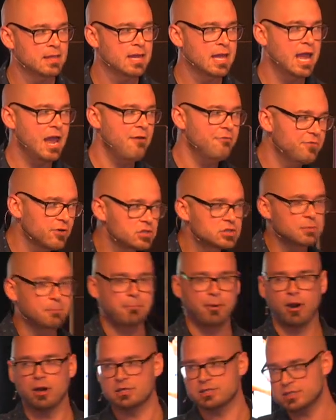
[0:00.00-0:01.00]
If there's a
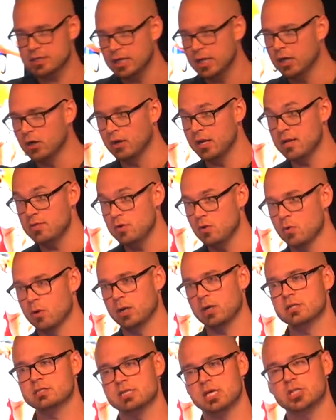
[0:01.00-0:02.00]
person here in the
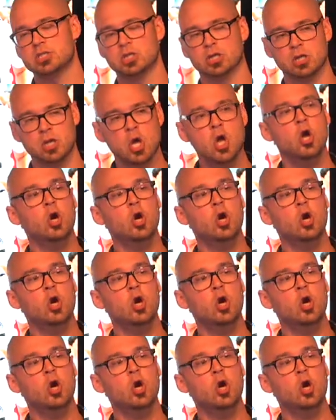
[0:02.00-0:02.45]
organization